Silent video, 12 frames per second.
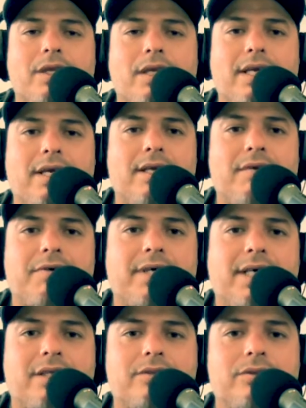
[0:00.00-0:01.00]
and I never
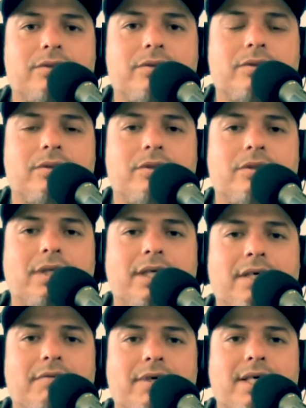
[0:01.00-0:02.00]
had to, I
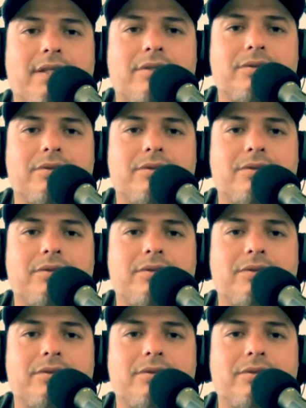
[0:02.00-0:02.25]
never had